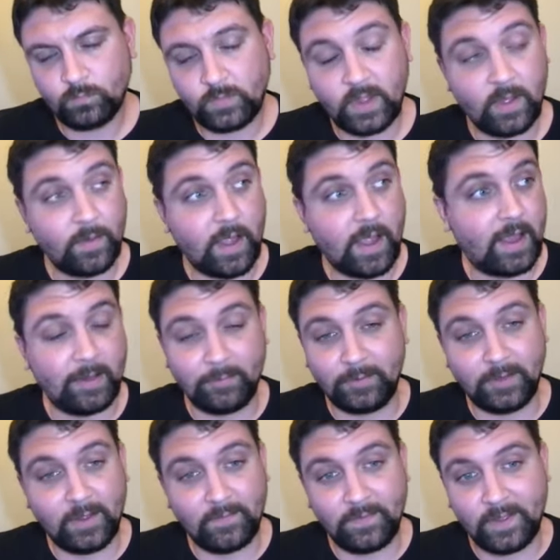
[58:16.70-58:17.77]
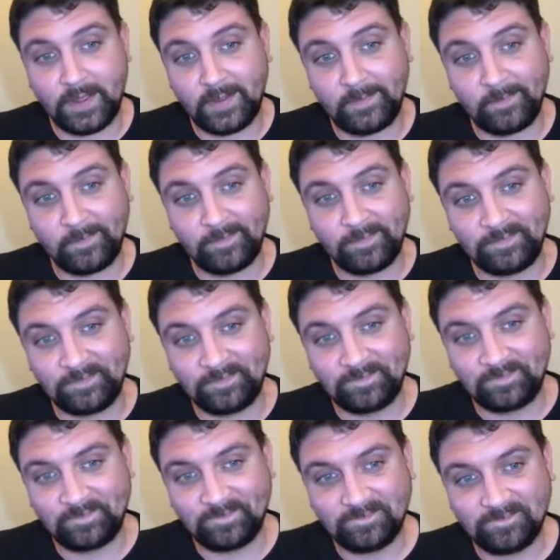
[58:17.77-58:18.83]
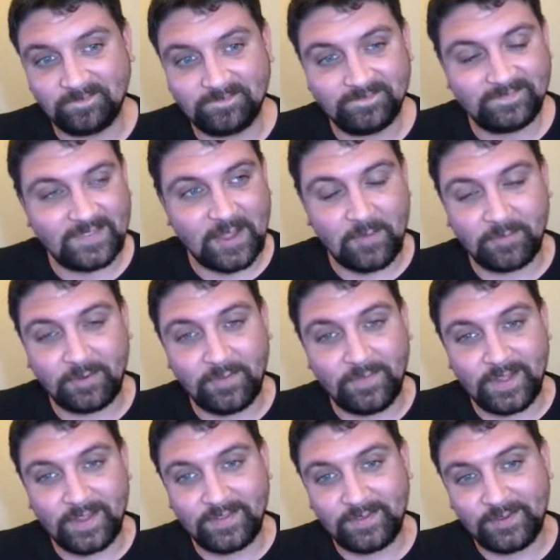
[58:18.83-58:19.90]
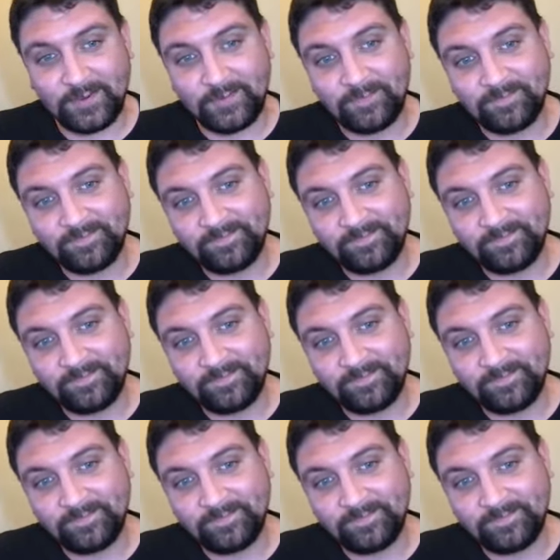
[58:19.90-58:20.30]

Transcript: That I would love that. I would love that too.